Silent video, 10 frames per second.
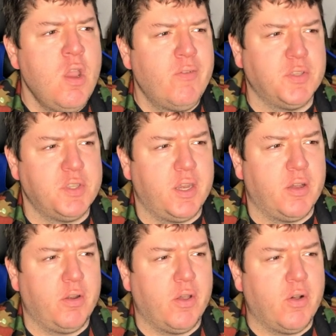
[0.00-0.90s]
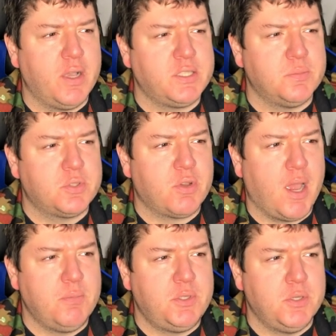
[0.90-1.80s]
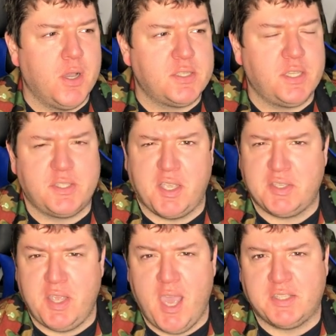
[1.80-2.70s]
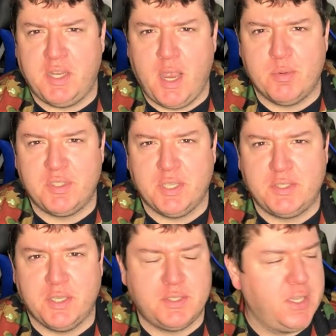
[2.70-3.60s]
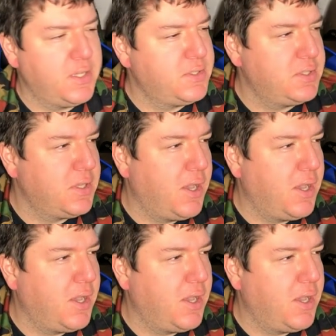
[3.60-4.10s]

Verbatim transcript: for those of you that don't know, I subscribe to uh, 6 Hex and Hammer 666.